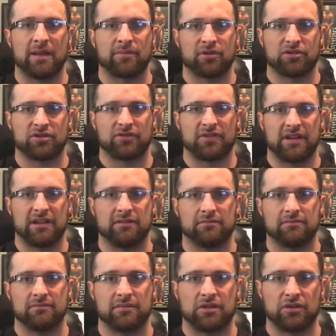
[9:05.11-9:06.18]
hypertrophy,
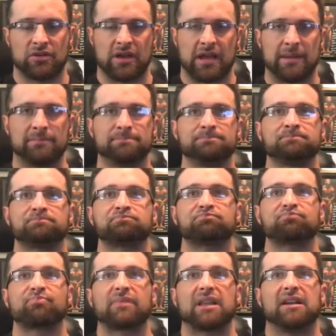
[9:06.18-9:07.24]
okay?
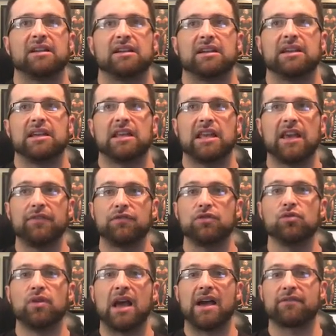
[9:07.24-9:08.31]
If
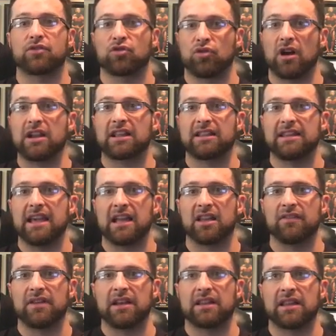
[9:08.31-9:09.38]
you have chronically
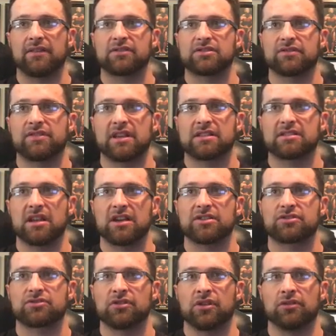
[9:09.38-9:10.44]
elevated levels of
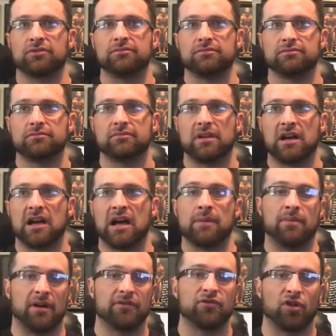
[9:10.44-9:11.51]
testosterone
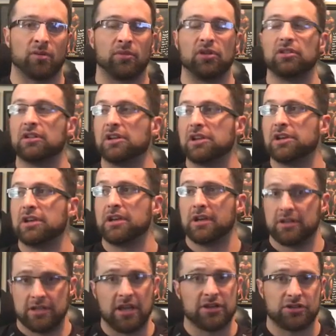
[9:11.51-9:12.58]
above normal,
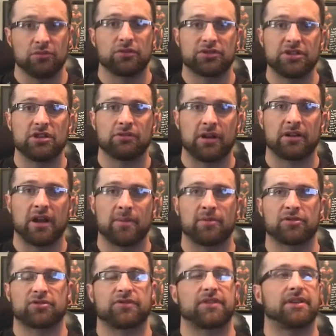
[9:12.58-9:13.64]
yes, you will see greater
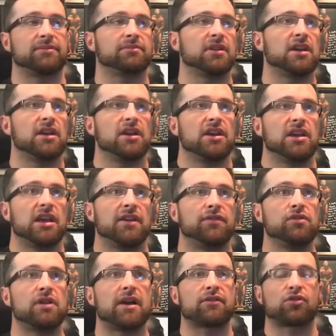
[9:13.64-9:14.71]
hypertrophy. If
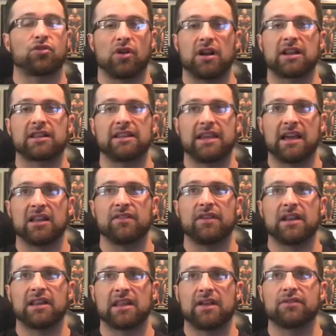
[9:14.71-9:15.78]
you have chronically
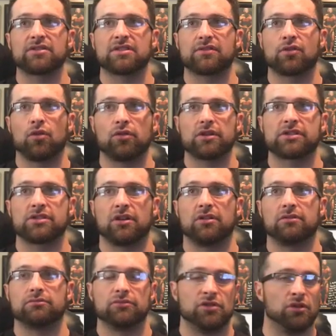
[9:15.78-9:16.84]
elevated levels of cortisol,
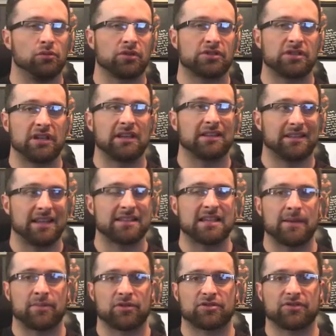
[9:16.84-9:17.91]
you will see less
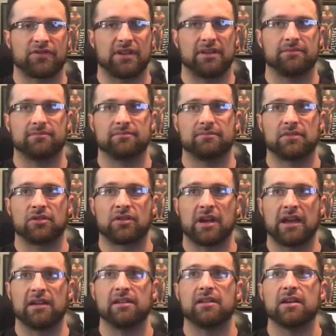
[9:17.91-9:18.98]
hypertrophy,
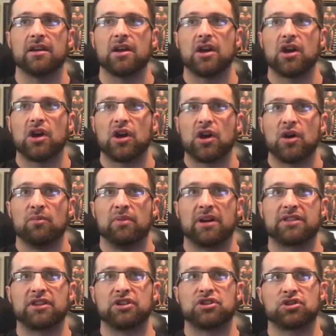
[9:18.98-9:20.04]
okay?
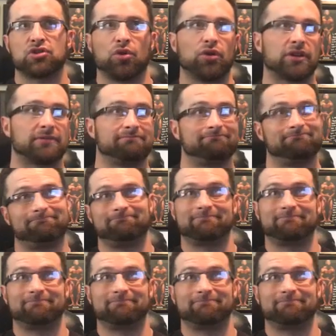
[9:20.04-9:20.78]
But the short